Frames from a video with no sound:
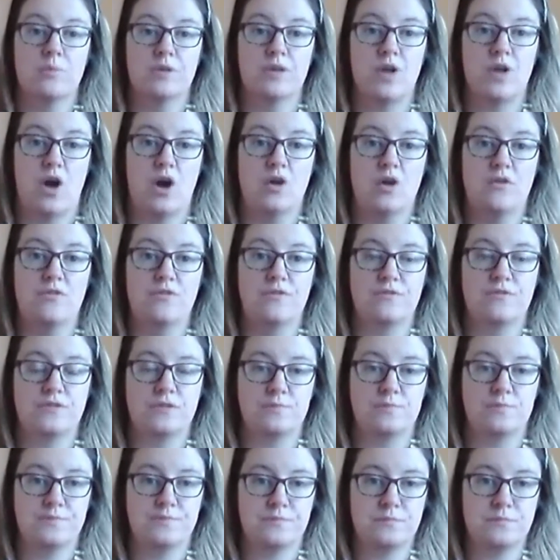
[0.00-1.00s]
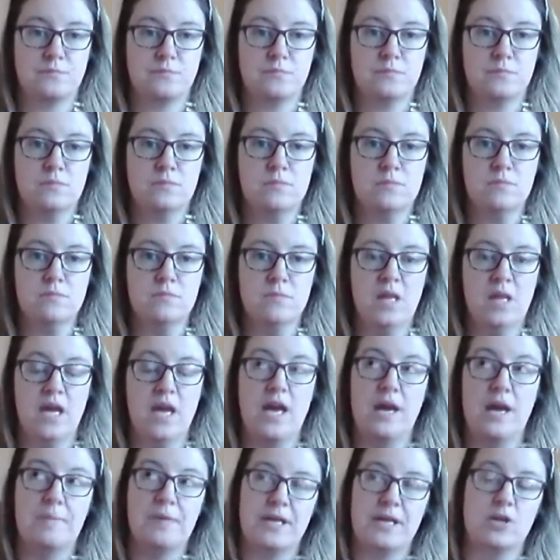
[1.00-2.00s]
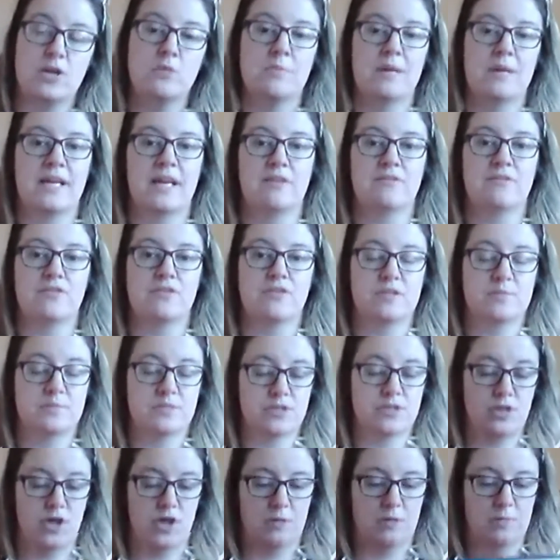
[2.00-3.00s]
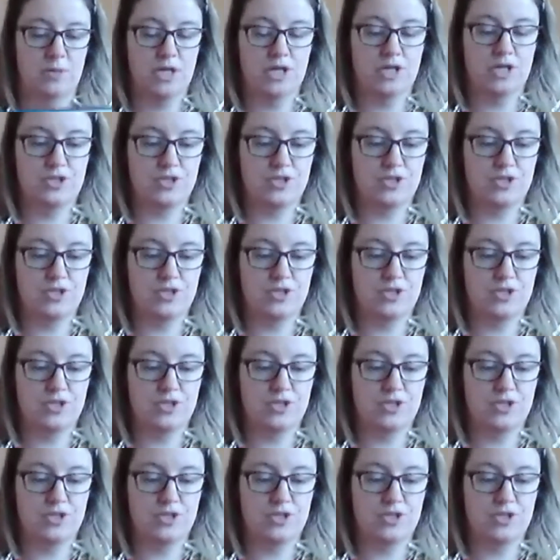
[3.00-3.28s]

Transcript: the loft and come back out for Christmas time.